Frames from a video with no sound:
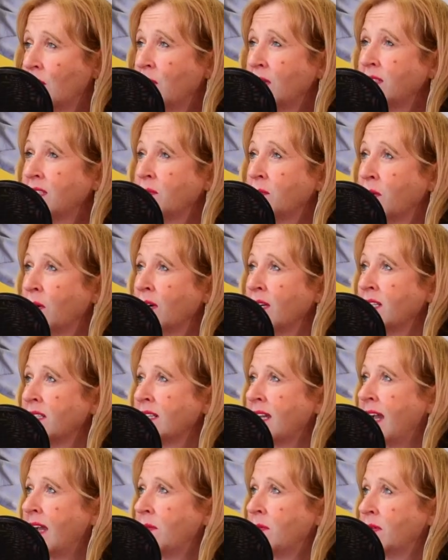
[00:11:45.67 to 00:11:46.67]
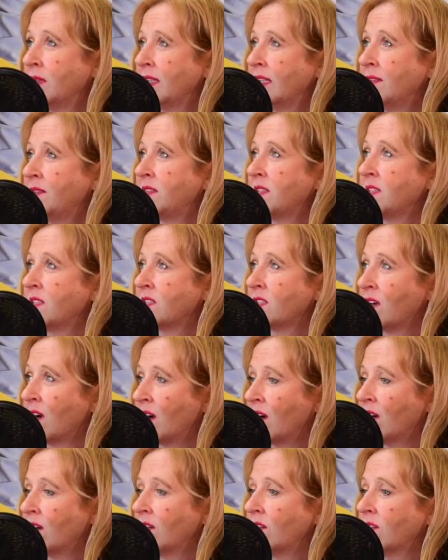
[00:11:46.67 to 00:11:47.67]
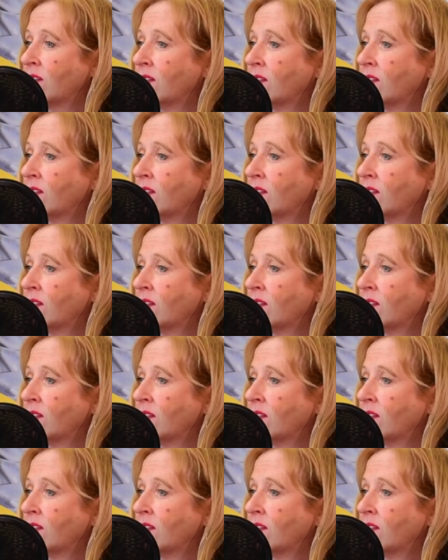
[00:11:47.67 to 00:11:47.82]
It's important, I believe, to start